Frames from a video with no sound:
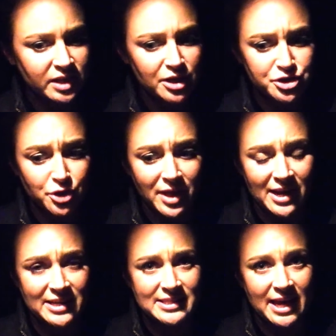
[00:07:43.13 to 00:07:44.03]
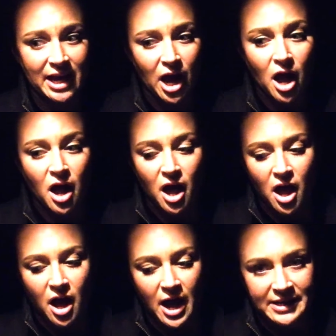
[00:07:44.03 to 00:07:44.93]
So that is like
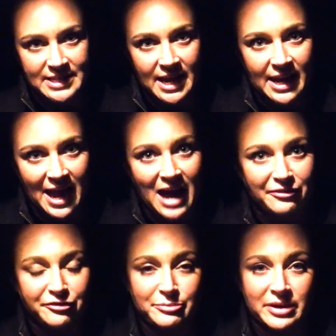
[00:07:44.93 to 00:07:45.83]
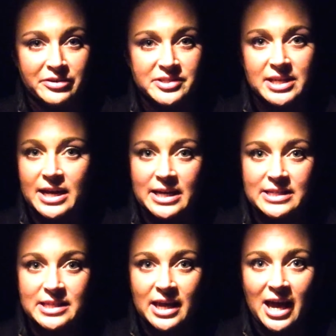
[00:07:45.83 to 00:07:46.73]
a day and a half of meals that I
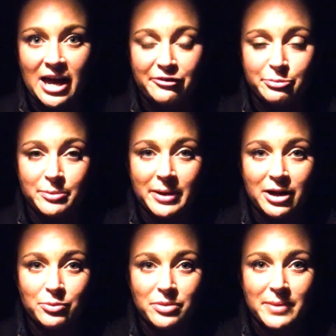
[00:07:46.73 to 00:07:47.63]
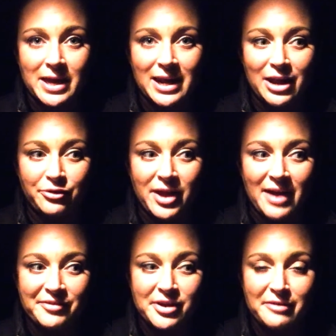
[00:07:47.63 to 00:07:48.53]
need to have prepared with me, and I only
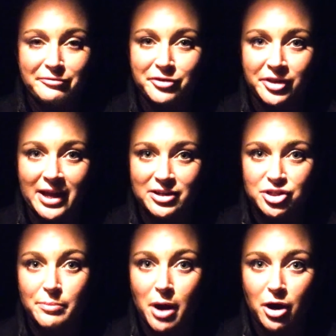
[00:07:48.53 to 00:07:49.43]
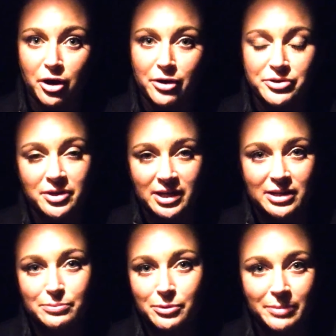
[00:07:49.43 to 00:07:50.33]
have enough for like tomorrow, so I
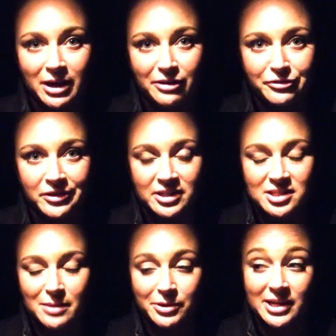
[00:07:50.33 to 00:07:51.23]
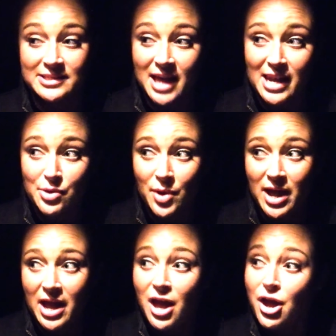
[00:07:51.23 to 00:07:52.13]
need to prepare it for the next couple days
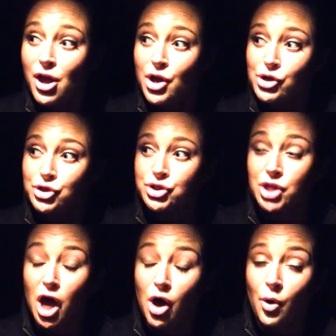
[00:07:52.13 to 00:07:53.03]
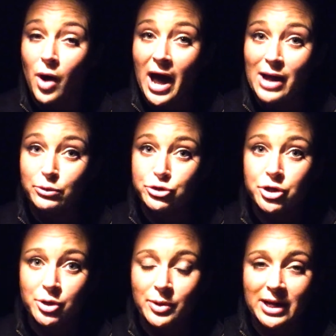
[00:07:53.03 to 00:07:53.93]
anyway. So I will show
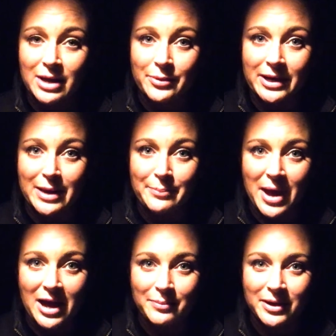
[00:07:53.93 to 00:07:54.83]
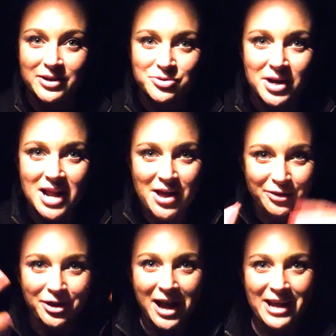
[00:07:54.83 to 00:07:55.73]
you what I get when I get back, because right now I
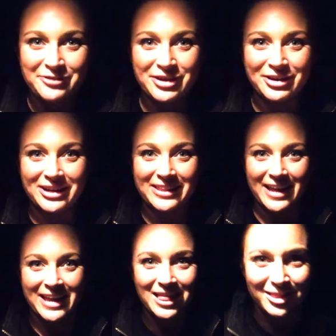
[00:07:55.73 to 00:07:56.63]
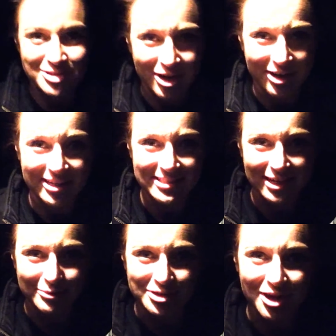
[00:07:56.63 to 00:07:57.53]
look kind of eerie, like in the darkness,
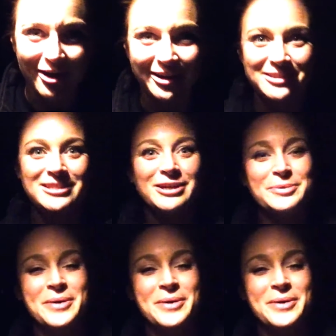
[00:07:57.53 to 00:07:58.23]
and I'm just talking to you.